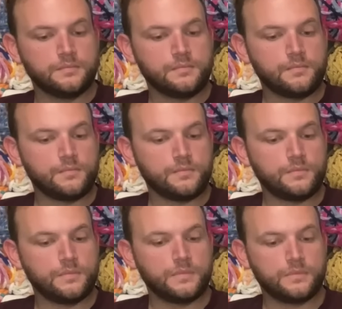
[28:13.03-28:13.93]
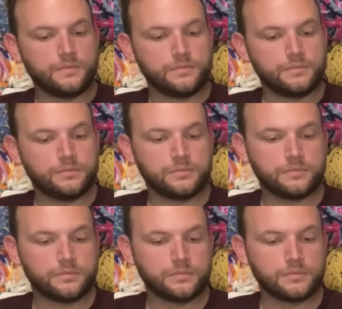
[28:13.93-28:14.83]

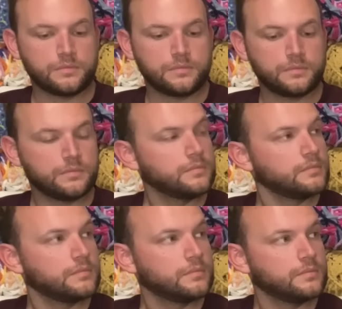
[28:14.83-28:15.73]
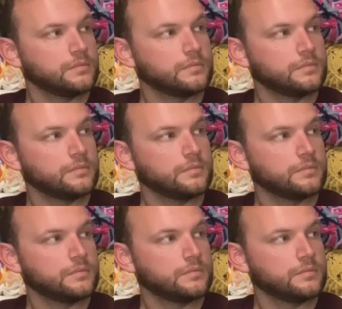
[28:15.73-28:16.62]

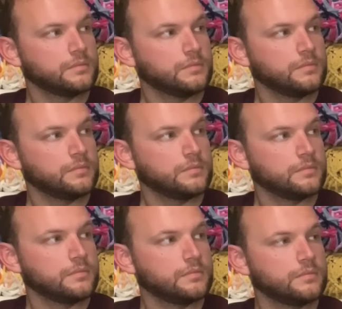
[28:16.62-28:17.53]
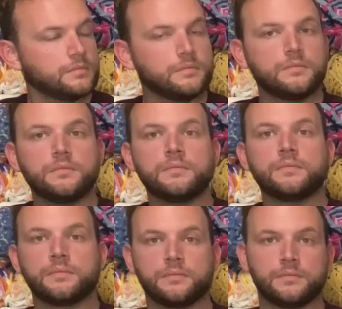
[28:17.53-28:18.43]

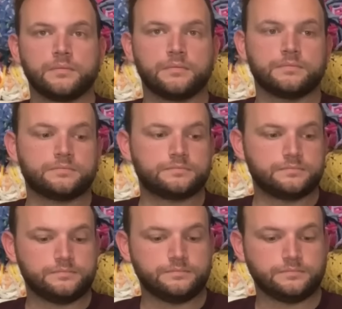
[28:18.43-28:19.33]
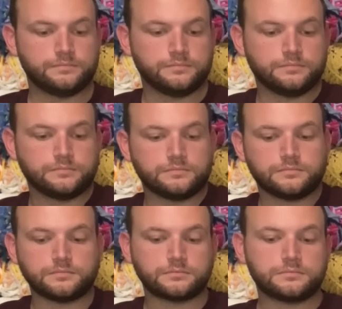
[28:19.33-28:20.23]

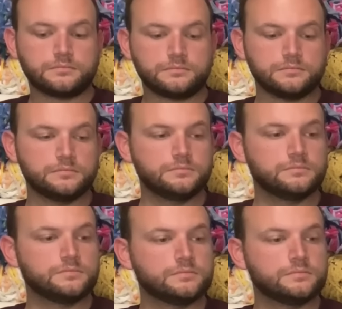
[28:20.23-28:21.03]
This person isn't speaking.